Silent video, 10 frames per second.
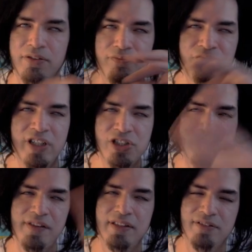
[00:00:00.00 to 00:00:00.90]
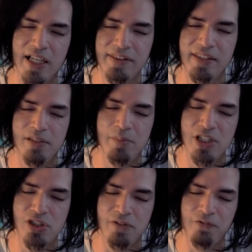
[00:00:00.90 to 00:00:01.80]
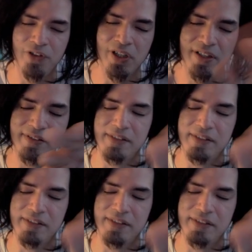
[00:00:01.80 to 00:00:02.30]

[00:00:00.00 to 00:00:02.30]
finishes their death animation first,